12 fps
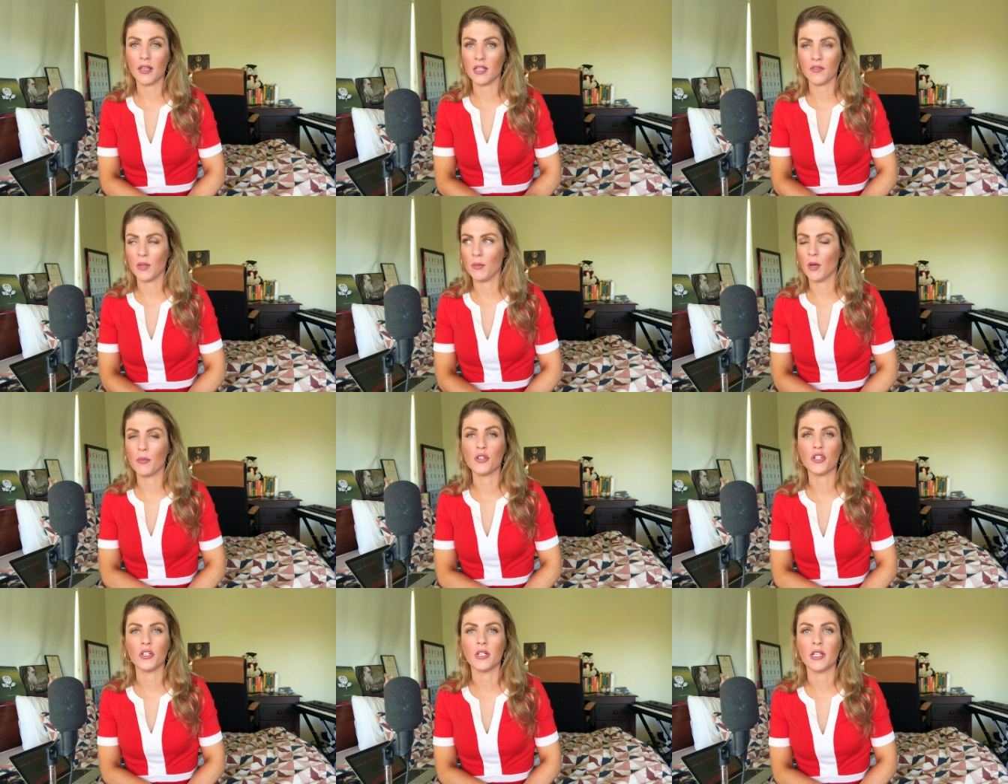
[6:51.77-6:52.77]
Give them the
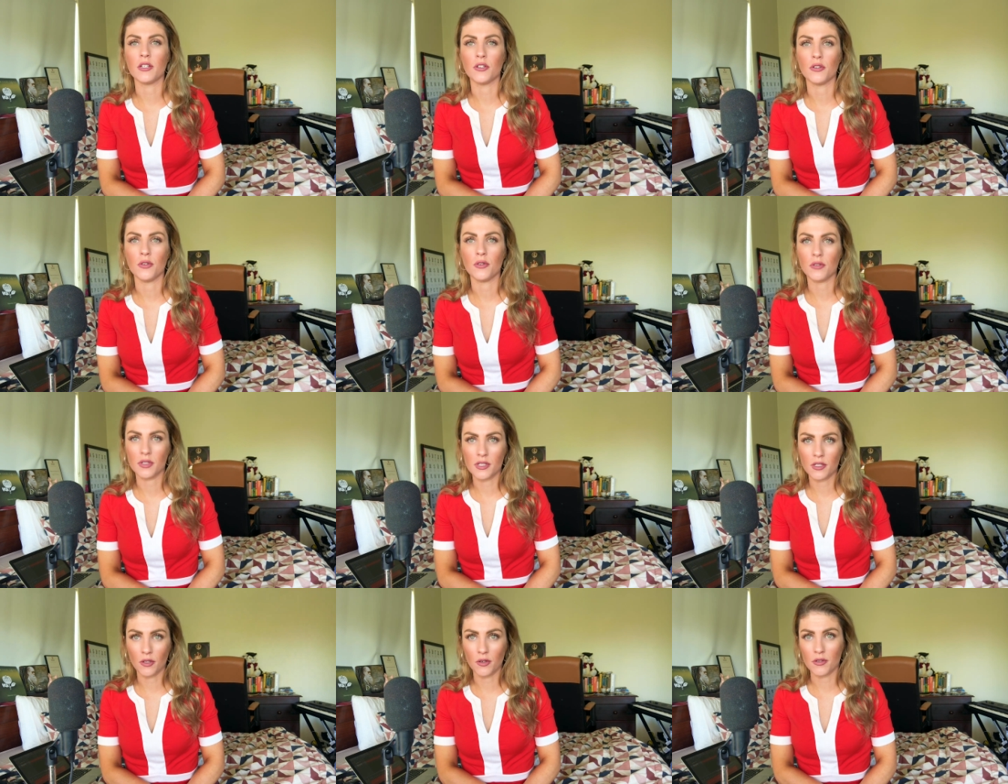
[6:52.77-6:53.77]
opportunity to
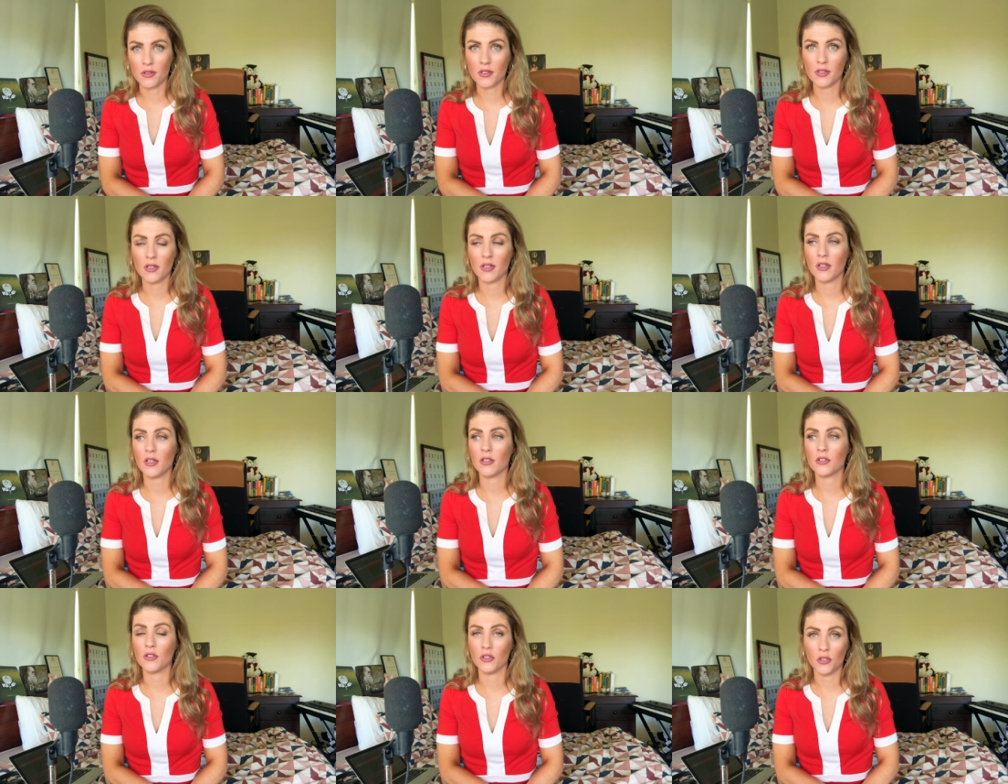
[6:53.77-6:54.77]
disclose
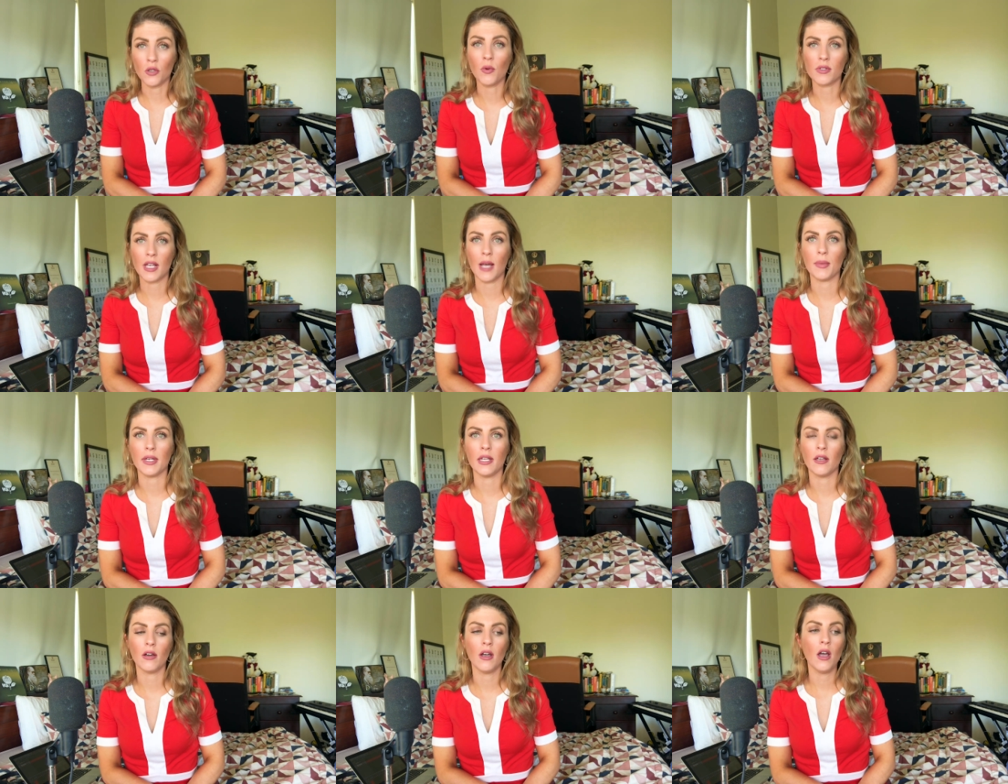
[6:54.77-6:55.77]
to you what's
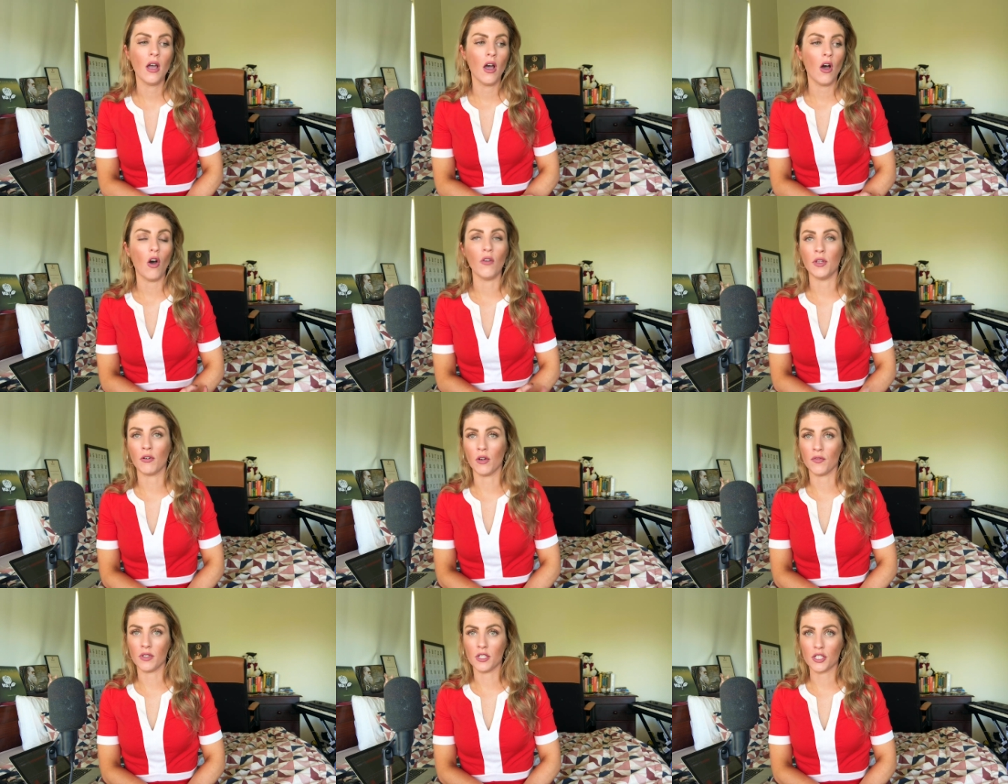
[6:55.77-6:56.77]
happening of their
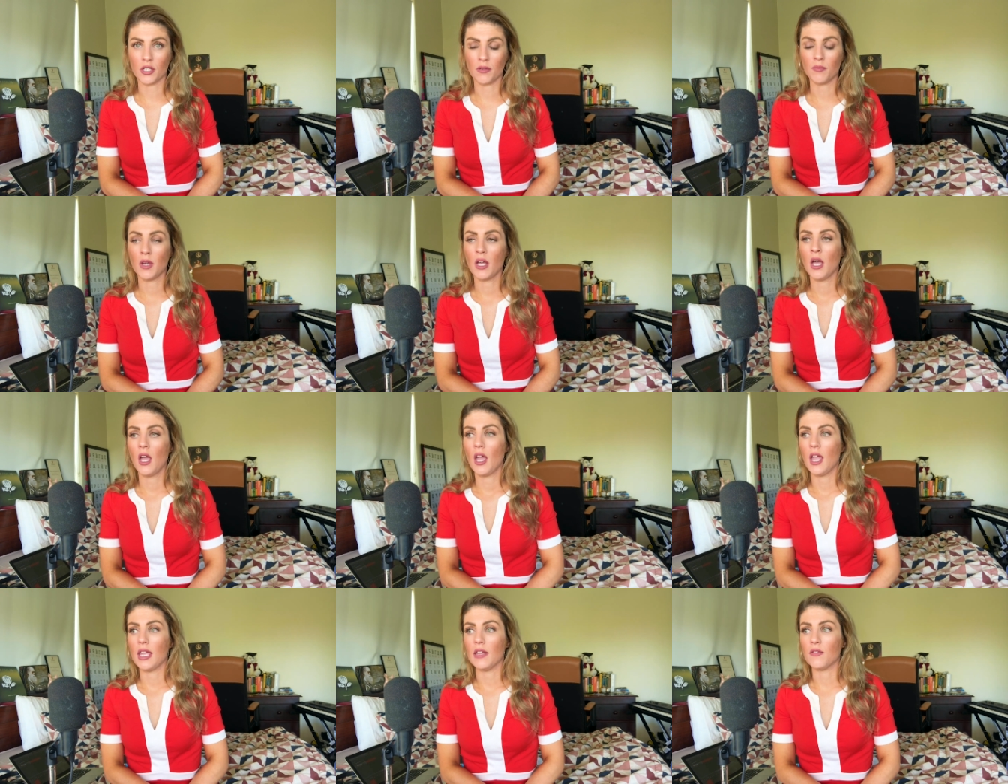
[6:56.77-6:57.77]
own volition.
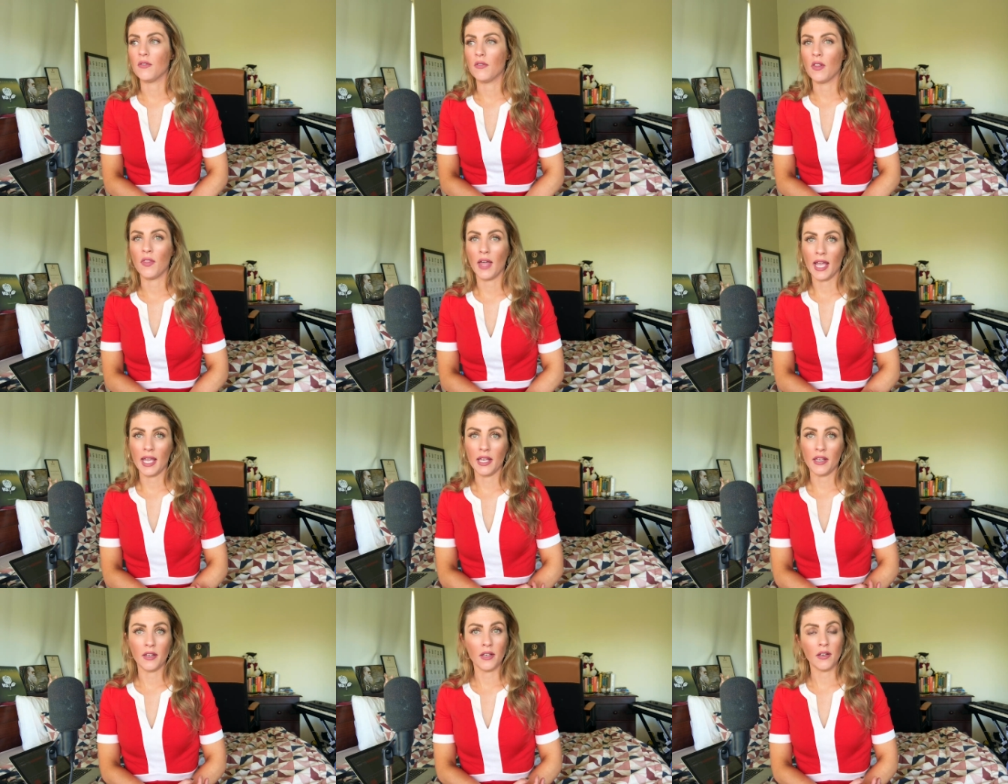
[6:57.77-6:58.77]
If
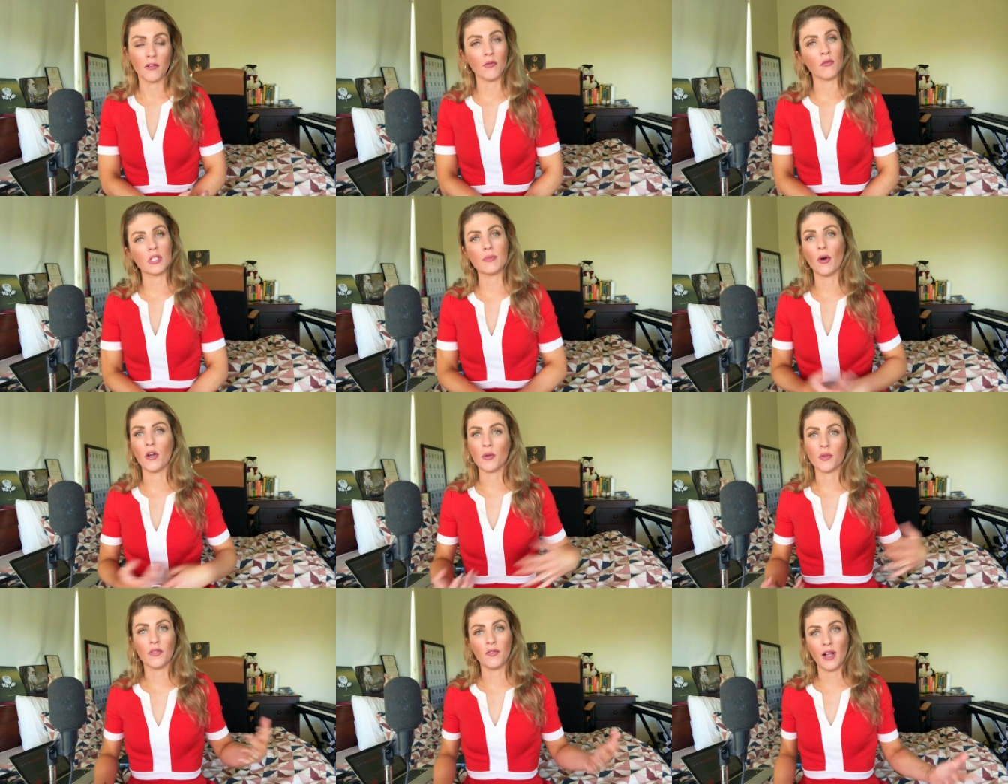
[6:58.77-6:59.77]
they
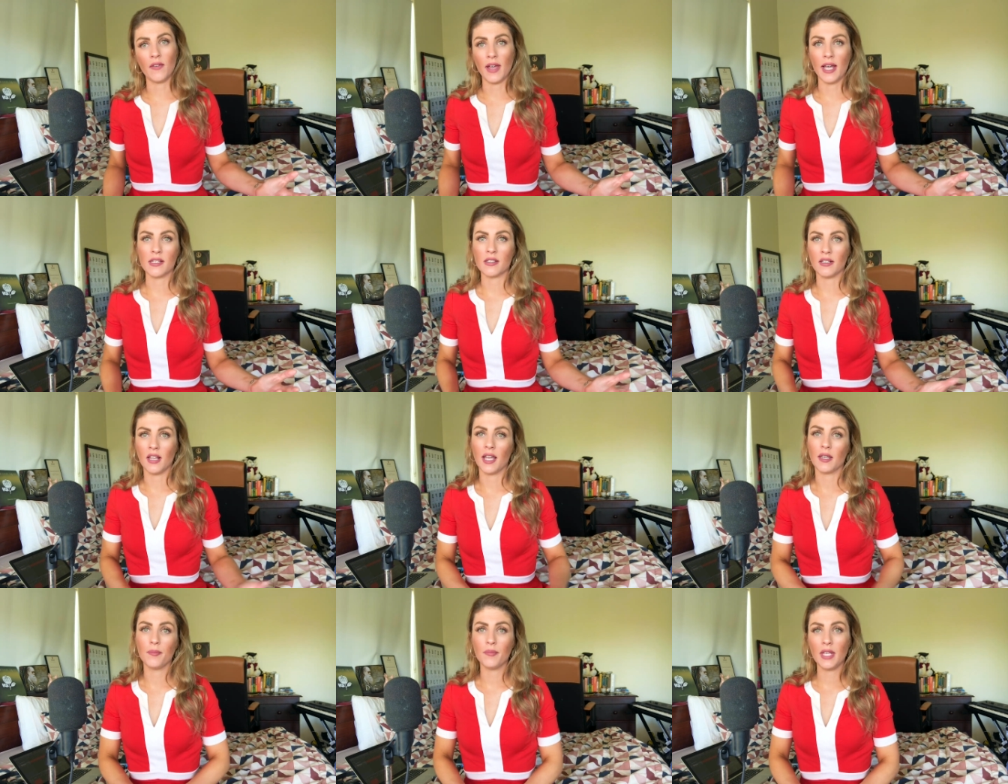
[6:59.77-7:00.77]
respond with a fluff answer
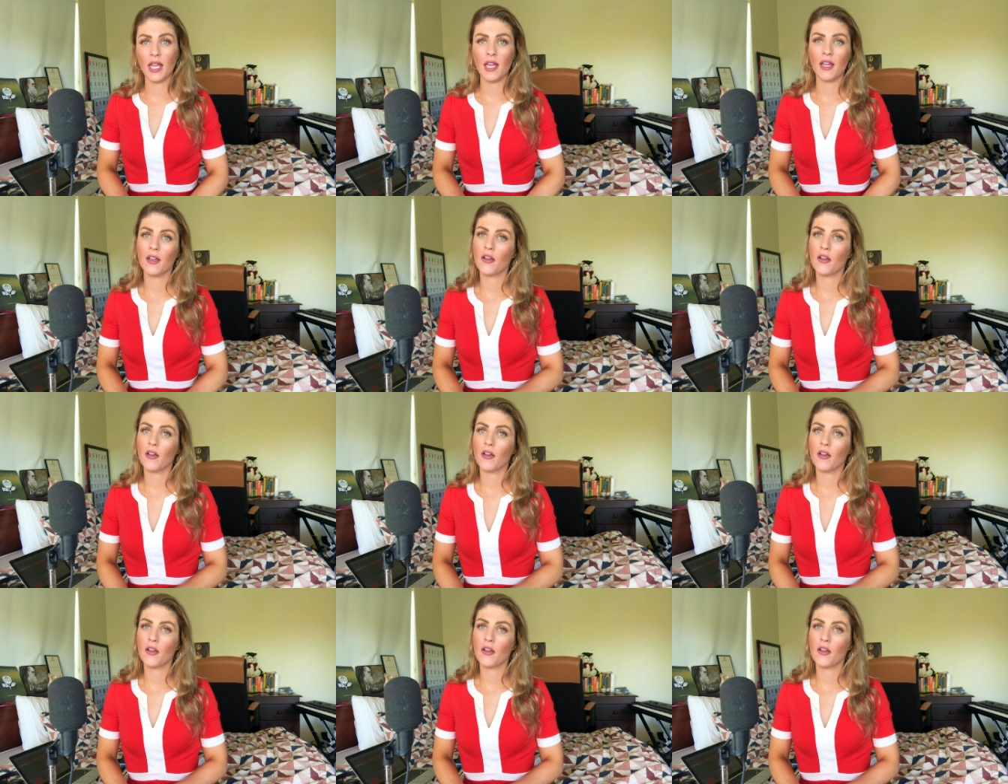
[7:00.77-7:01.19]
like, yeah,